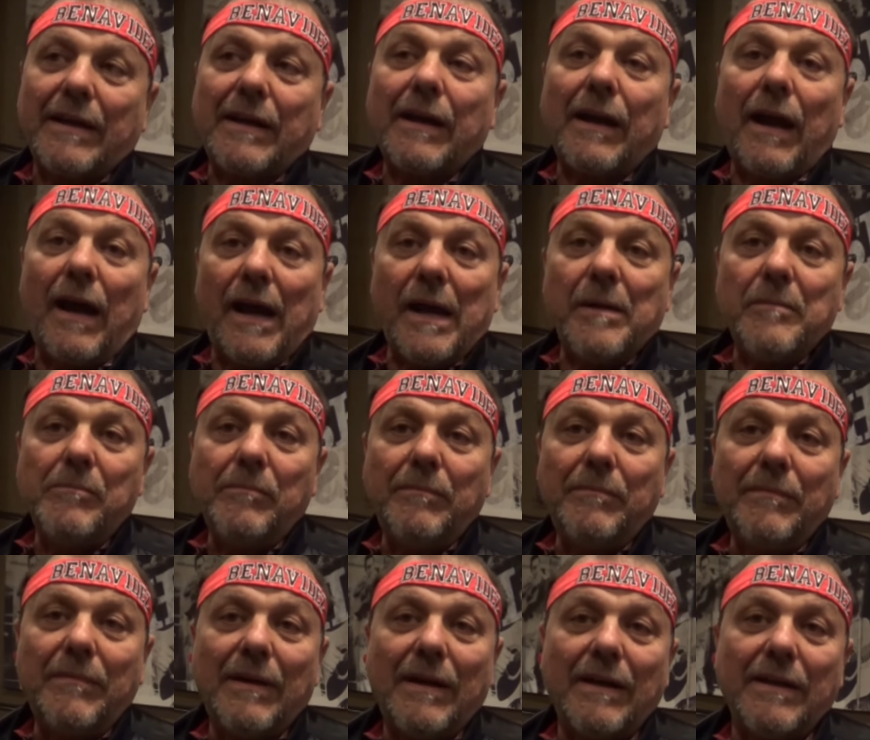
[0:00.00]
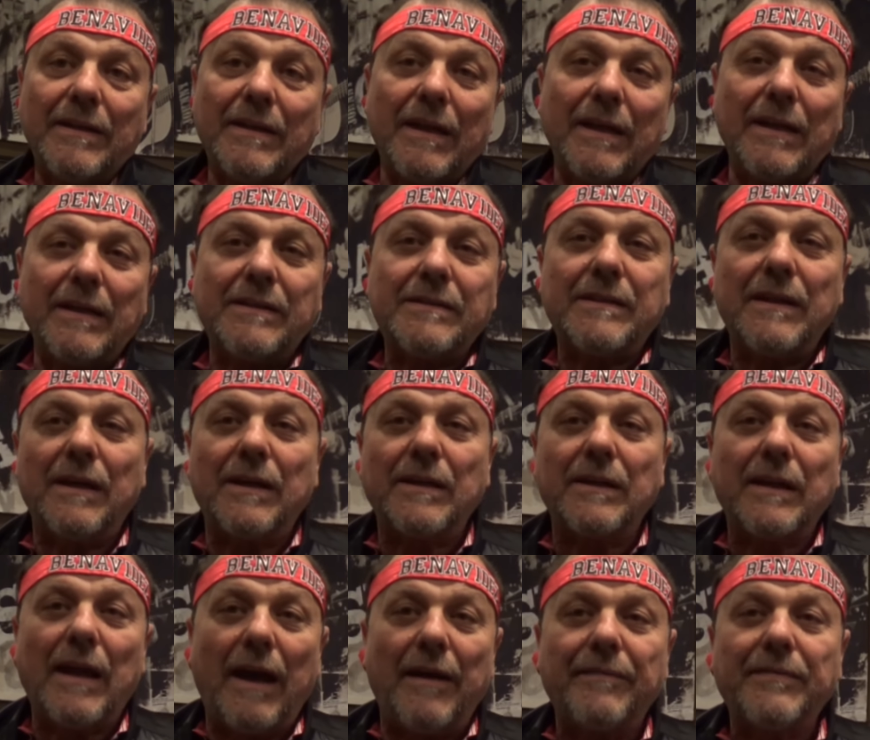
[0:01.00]
he climbed, and then he
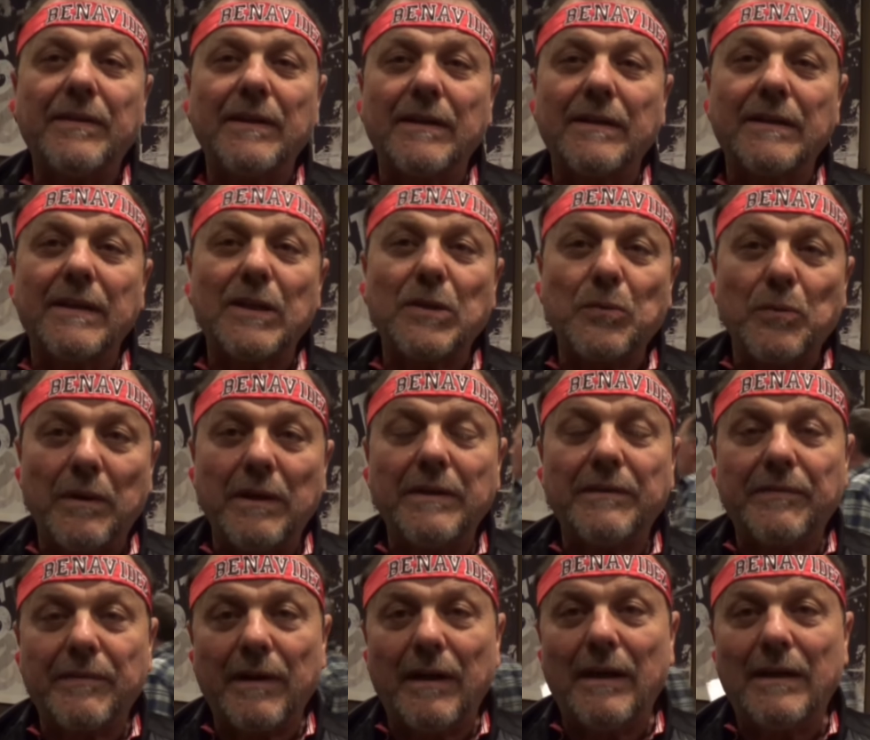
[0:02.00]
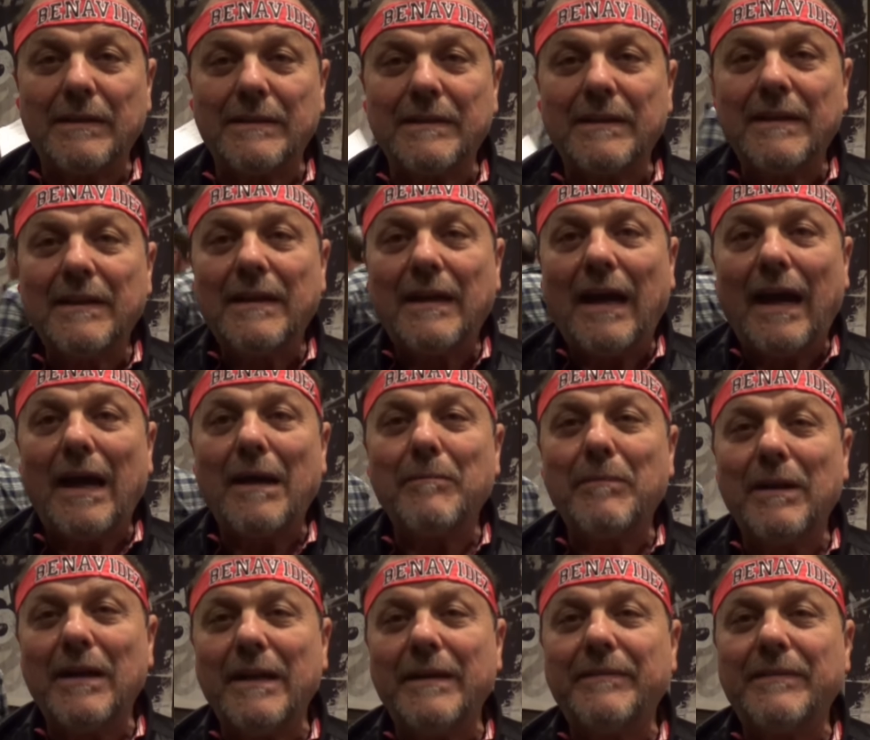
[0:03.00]
started after the 12th round. I
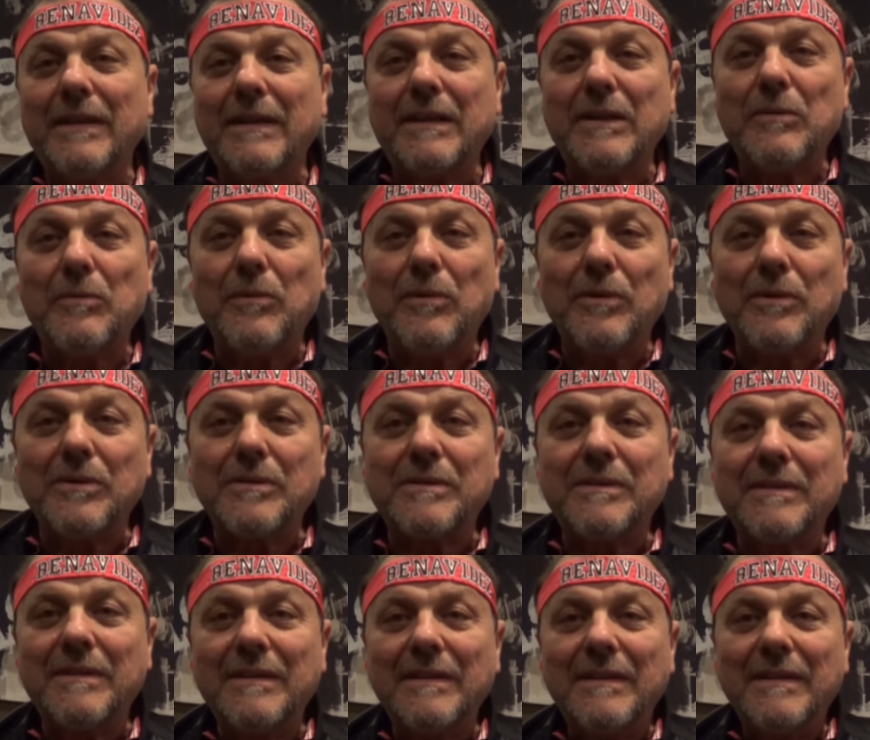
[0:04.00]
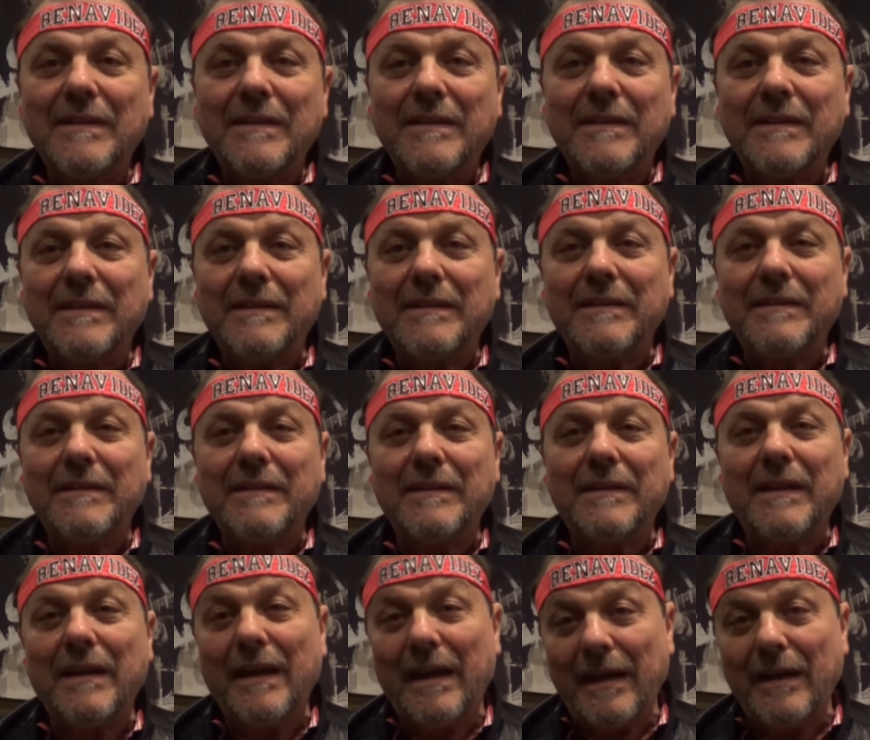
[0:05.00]
believe that he was
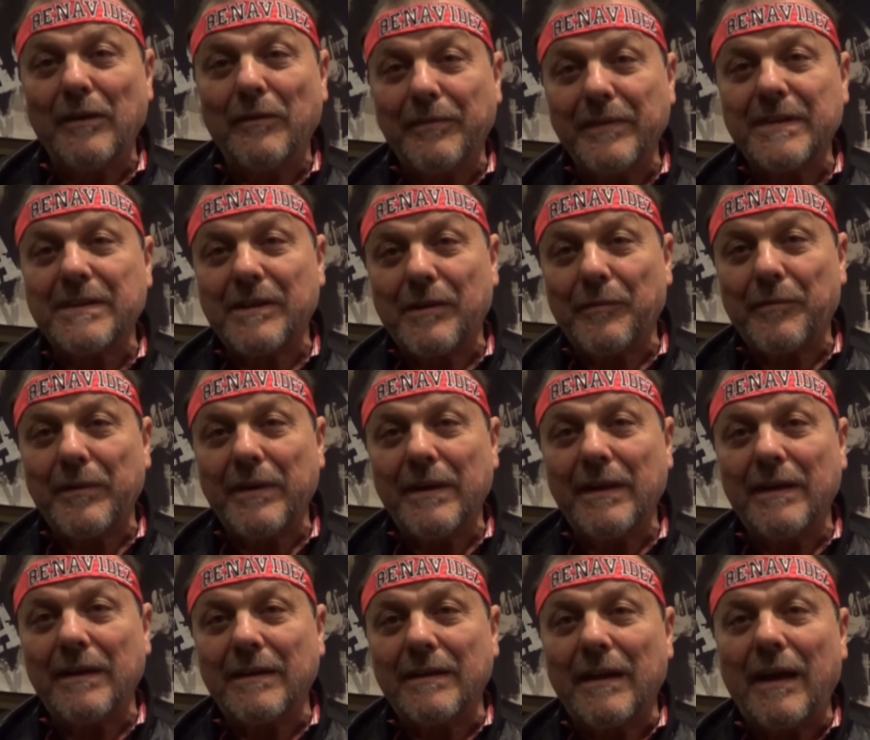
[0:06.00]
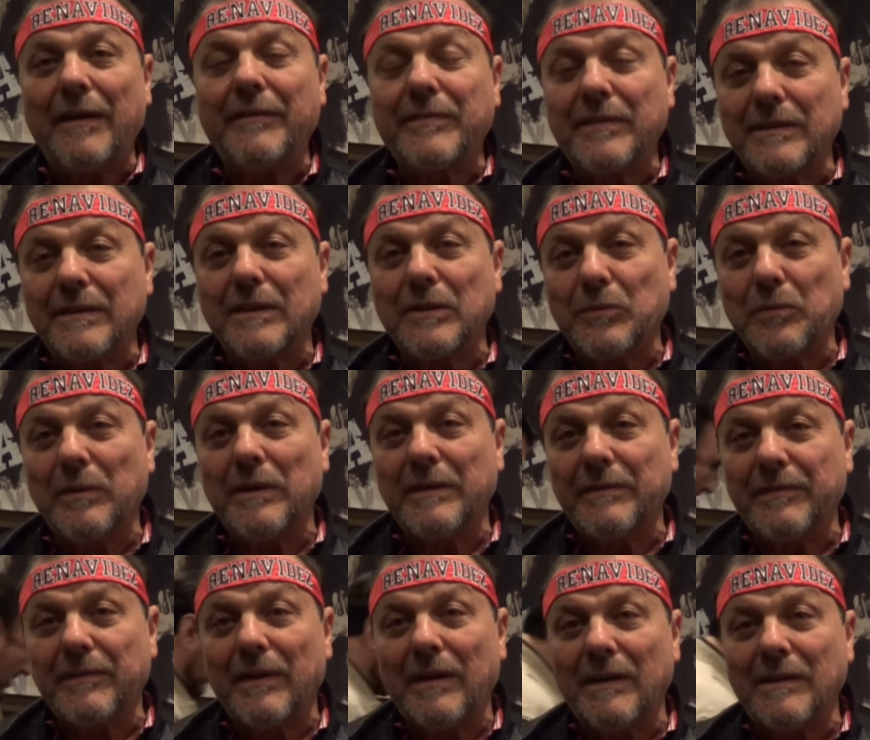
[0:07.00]
the end of his career after the
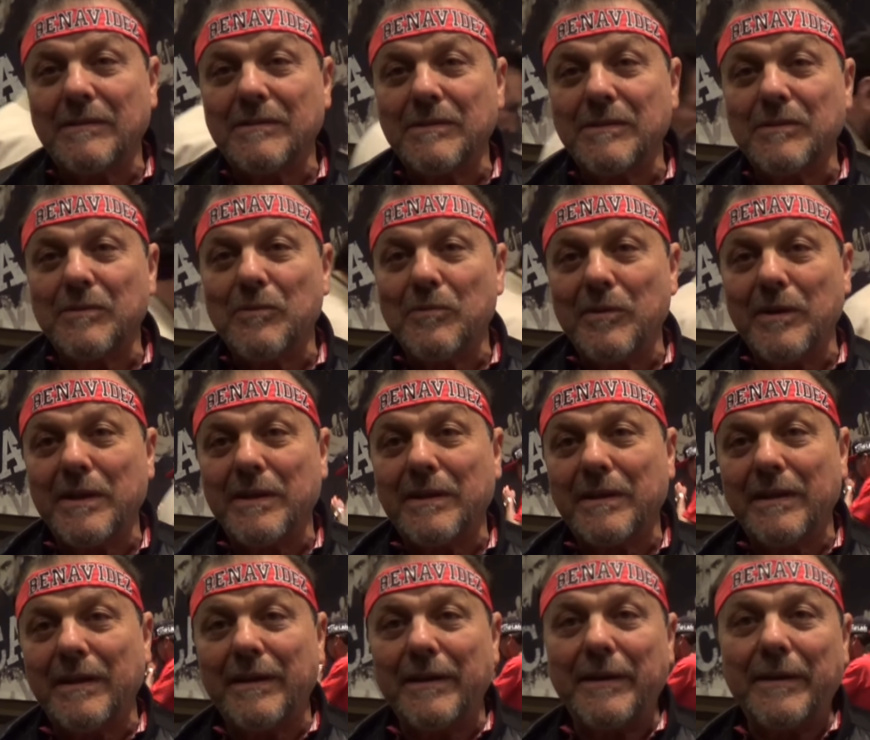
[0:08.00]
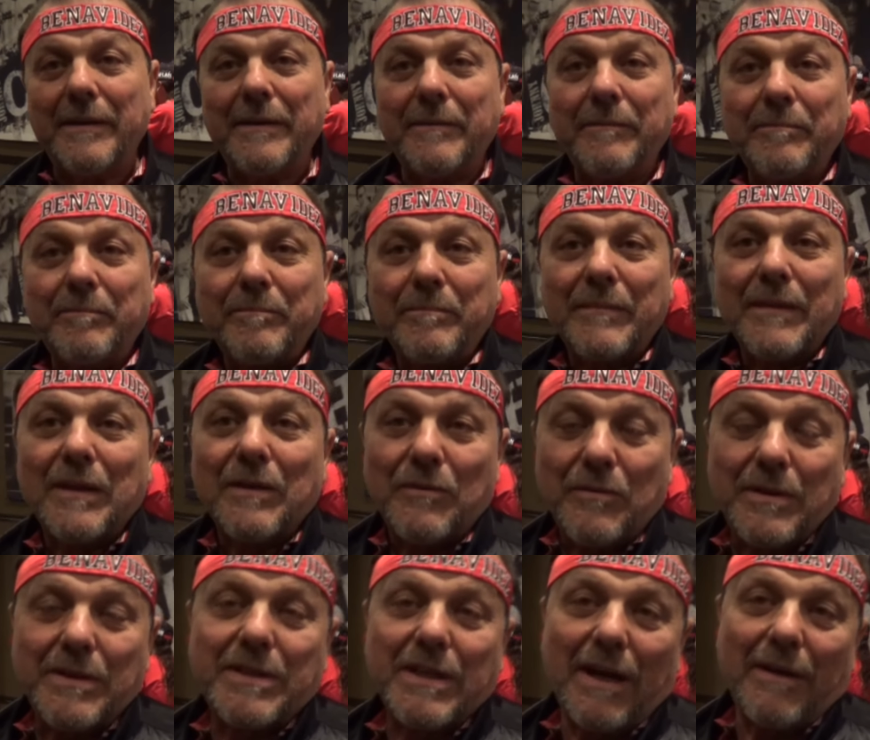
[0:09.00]
12 rounds with uh,
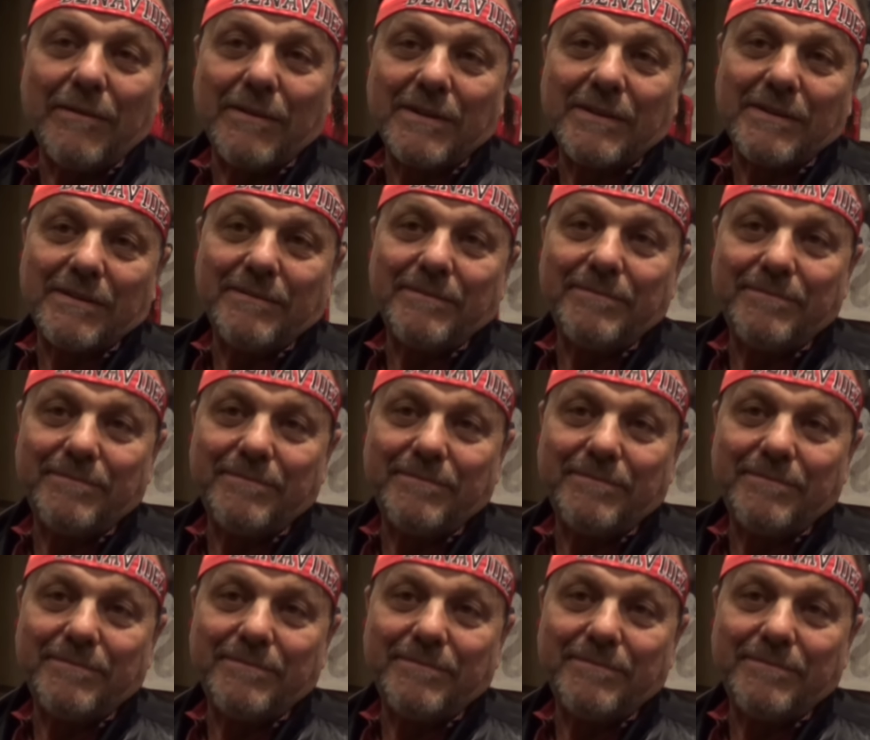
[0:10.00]
Chavez. With Chavez.